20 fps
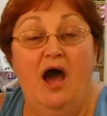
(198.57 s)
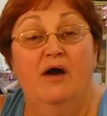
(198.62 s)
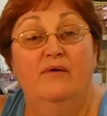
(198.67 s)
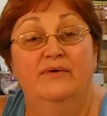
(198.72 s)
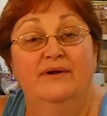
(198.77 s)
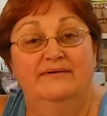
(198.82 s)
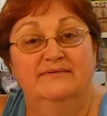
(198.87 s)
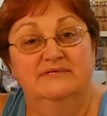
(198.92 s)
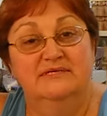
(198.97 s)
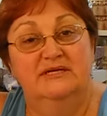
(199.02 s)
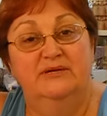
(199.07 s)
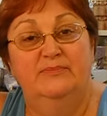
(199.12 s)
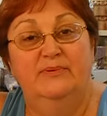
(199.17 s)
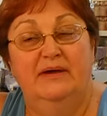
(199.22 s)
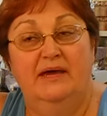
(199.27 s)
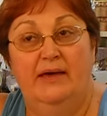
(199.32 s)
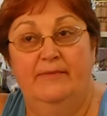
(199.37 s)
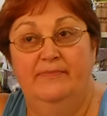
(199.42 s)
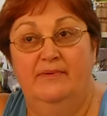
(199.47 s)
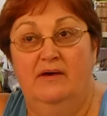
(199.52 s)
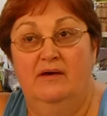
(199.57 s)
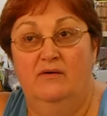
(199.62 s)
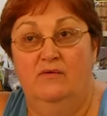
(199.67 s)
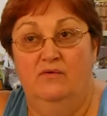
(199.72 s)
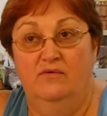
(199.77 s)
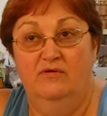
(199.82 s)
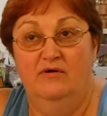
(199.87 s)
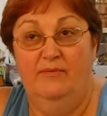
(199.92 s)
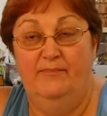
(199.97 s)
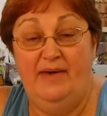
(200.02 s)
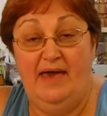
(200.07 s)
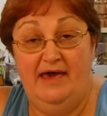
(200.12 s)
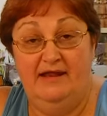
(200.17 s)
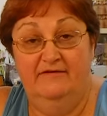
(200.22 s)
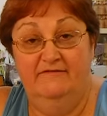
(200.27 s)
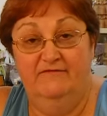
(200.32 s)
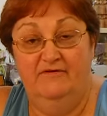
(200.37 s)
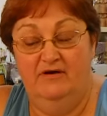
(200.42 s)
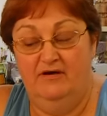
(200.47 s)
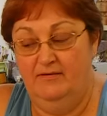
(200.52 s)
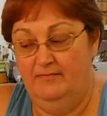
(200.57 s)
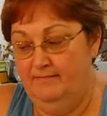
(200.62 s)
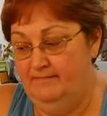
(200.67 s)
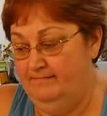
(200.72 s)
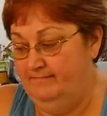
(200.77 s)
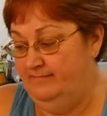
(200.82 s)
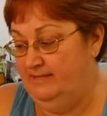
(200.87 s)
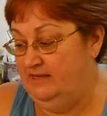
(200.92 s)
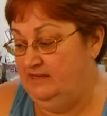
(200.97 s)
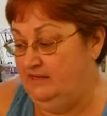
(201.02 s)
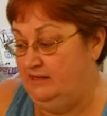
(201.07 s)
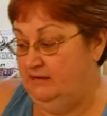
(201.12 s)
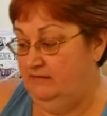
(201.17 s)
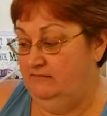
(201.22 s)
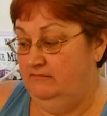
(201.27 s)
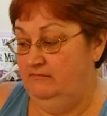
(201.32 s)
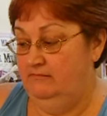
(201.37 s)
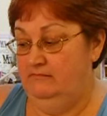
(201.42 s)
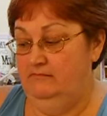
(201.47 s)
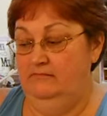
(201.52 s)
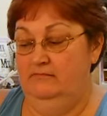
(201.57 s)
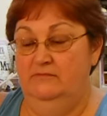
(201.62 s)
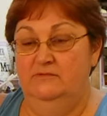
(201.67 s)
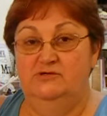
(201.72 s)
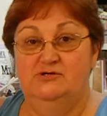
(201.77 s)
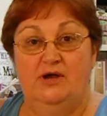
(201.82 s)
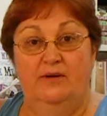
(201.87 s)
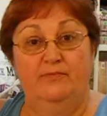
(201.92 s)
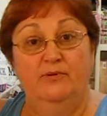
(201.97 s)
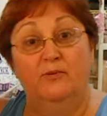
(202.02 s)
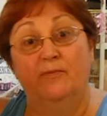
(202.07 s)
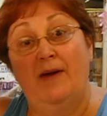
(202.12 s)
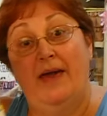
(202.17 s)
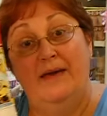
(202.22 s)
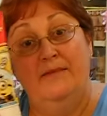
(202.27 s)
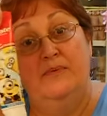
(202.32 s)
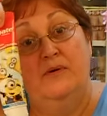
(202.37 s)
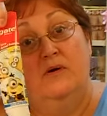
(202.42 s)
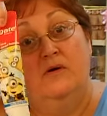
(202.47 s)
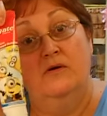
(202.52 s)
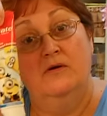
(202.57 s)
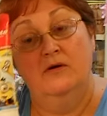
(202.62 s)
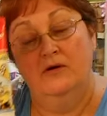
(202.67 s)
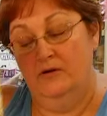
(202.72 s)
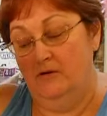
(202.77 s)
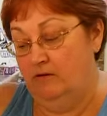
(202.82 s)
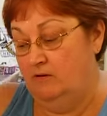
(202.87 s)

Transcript: Oh, and I was going to pick up a, a pad of um, Minion scrapbook paper